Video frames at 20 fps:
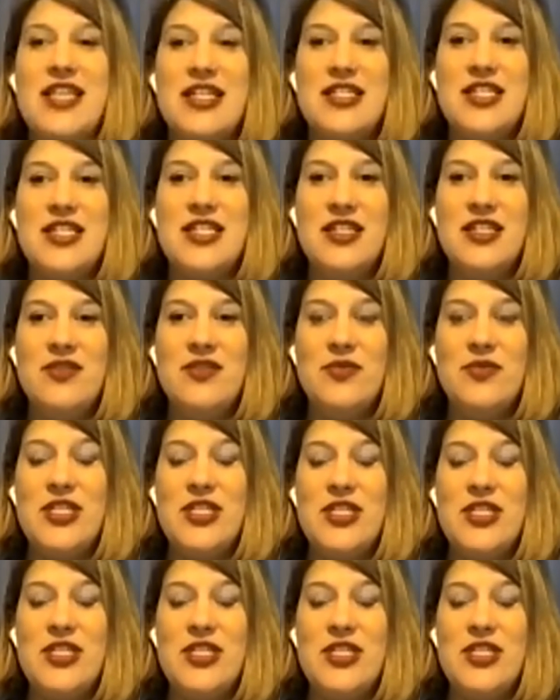lesson, we
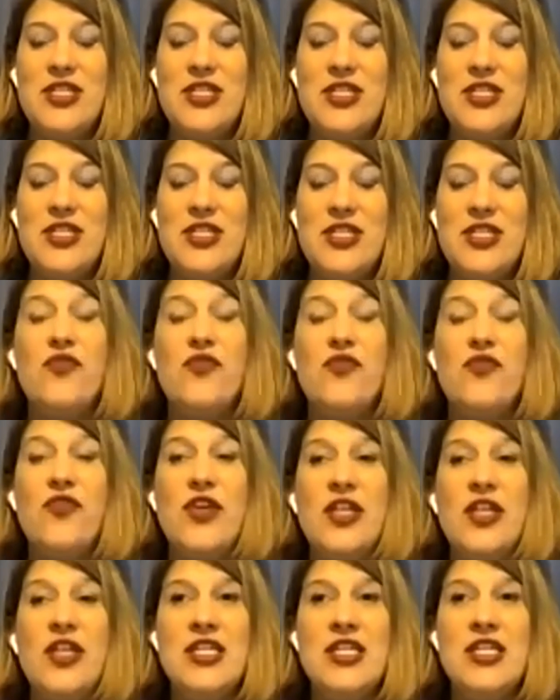talked about
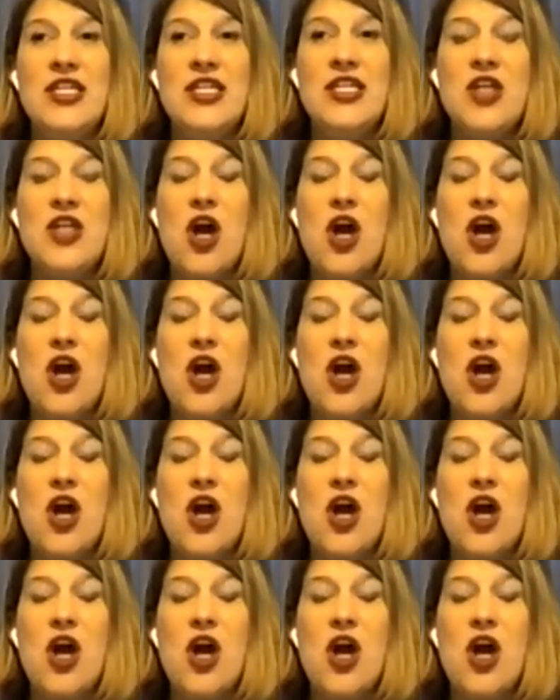feelings